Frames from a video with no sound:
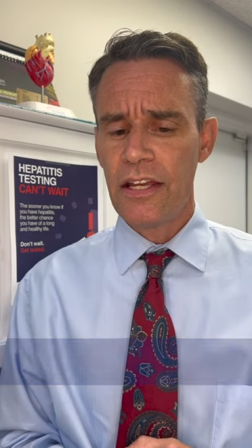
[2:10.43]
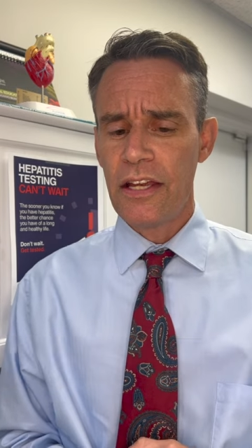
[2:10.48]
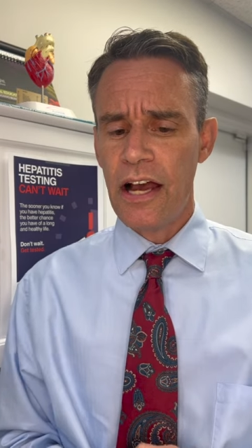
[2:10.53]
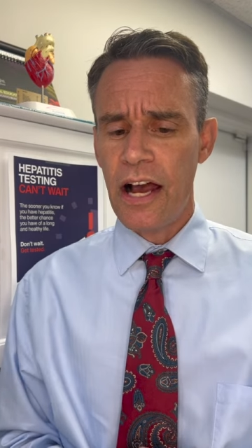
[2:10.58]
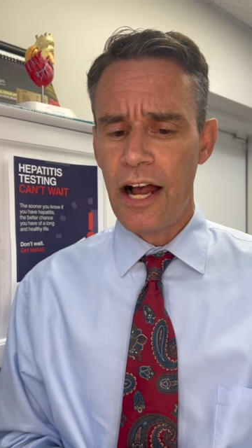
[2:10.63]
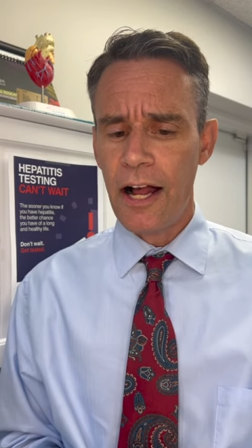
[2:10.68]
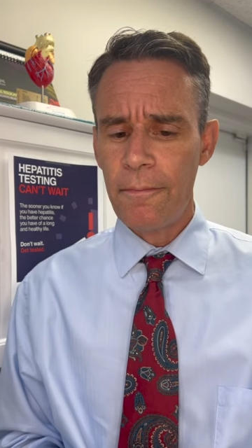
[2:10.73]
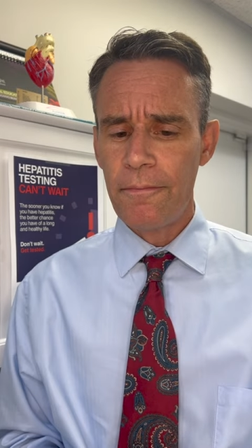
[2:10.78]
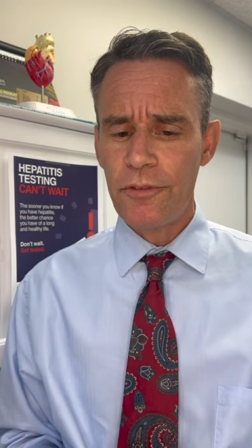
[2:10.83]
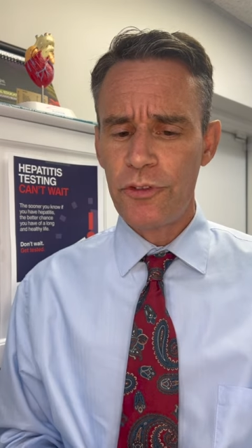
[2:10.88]

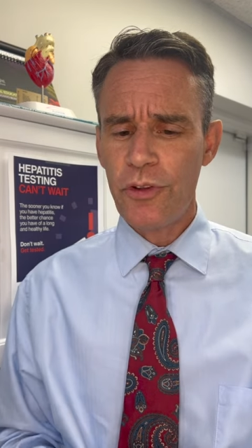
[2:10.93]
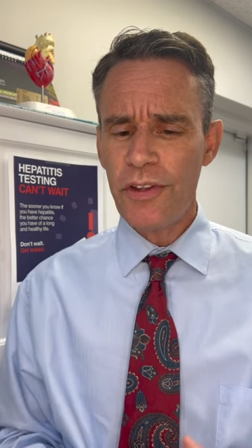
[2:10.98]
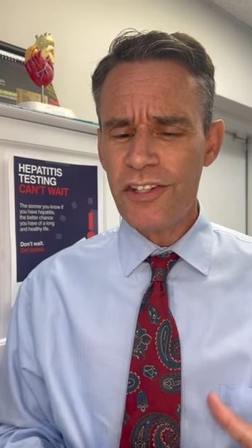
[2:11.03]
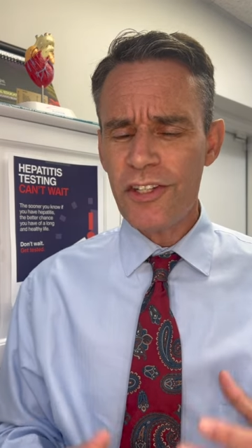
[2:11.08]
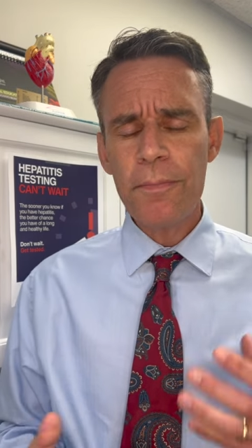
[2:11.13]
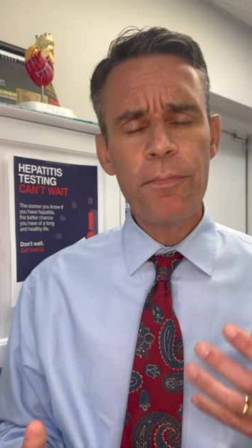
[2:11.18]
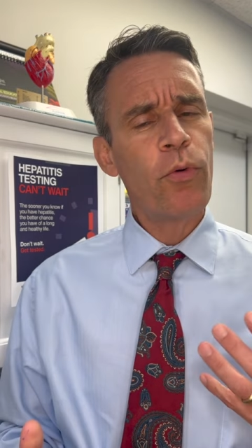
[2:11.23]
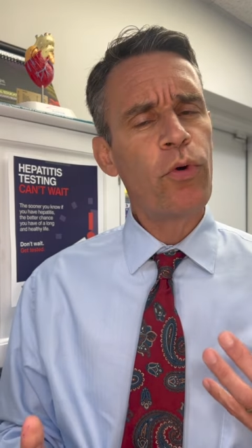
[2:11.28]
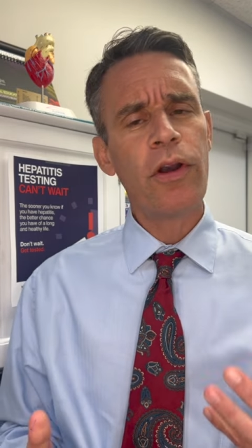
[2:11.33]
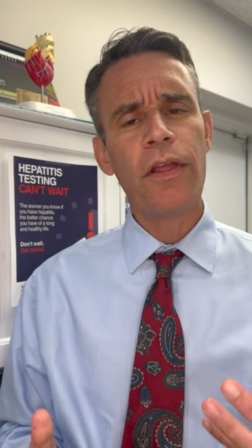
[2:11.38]
So that's
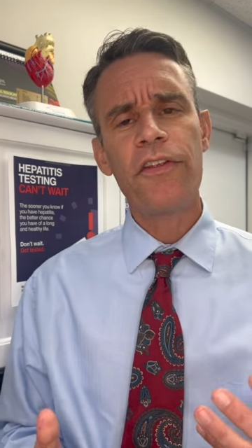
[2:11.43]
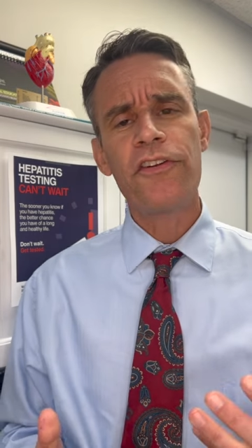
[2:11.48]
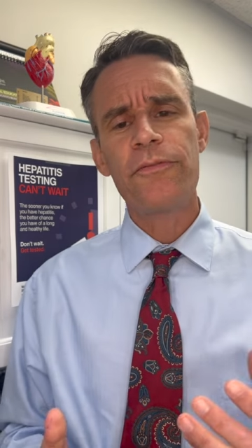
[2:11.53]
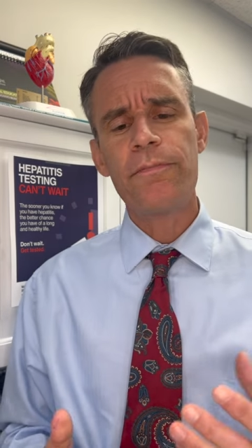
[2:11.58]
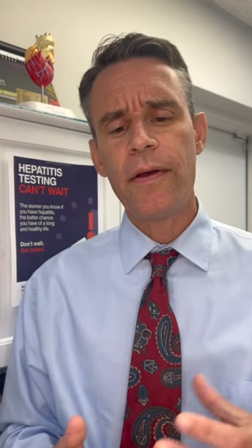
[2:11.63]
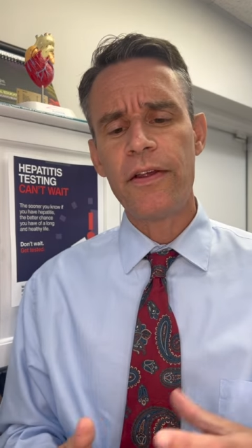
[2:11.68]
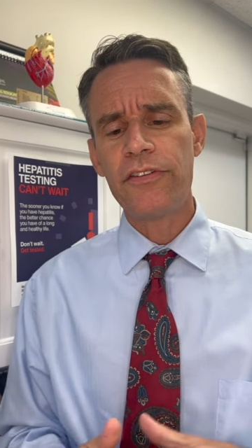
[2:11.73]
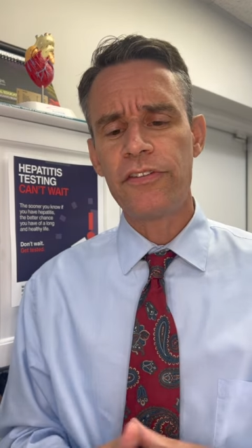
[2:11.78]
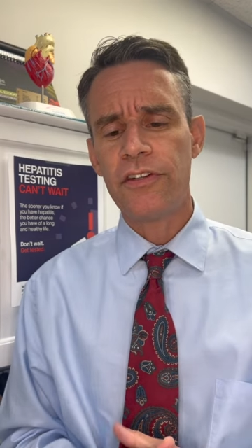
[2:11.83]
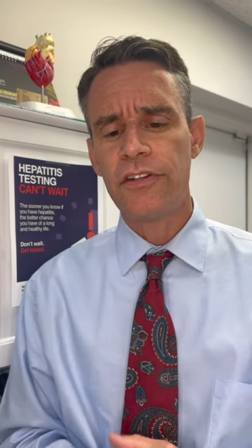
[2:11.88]
the point of this
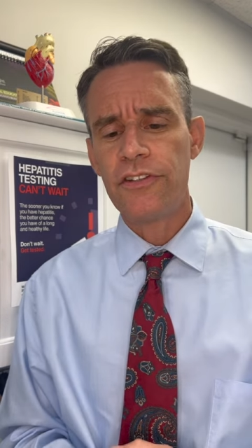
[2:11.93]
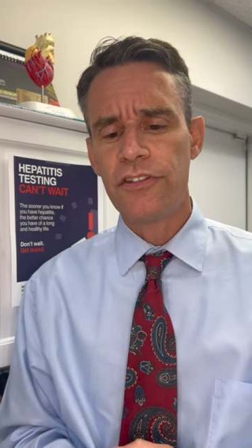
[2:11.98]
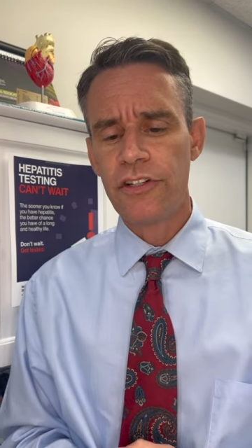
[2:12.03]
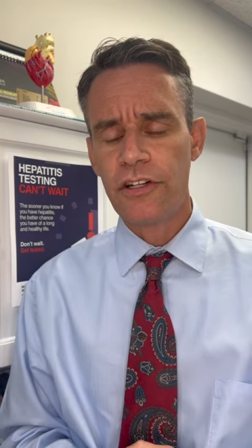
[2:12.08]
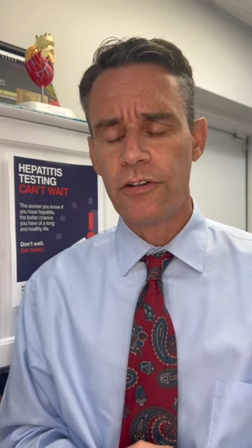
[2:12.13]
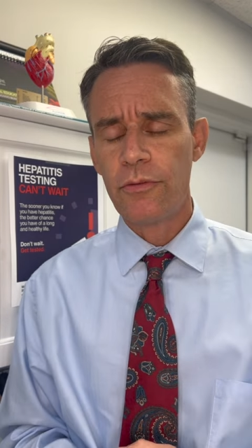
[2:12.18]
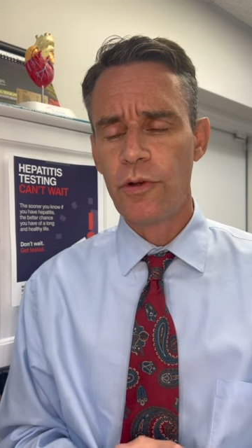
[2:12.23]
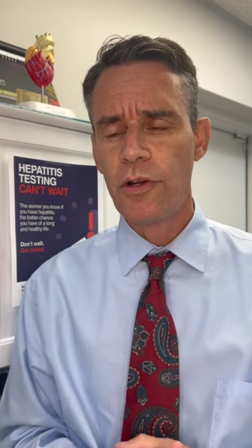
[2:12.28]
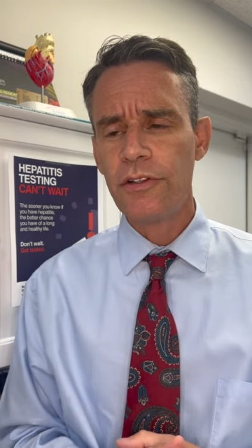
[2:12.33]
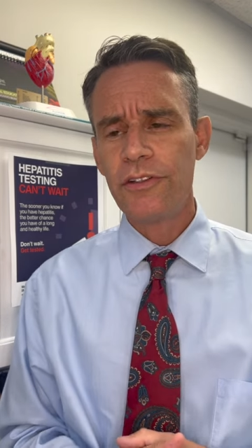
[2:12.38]
message.
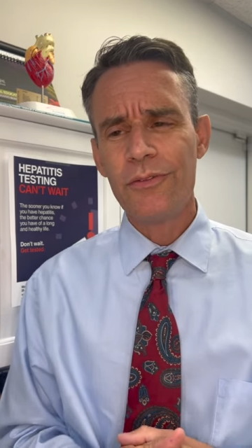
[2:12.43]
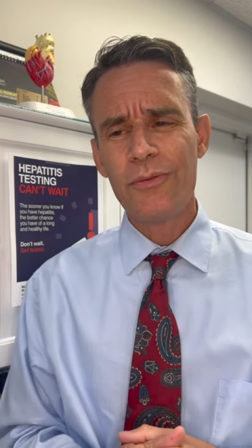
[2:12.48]
We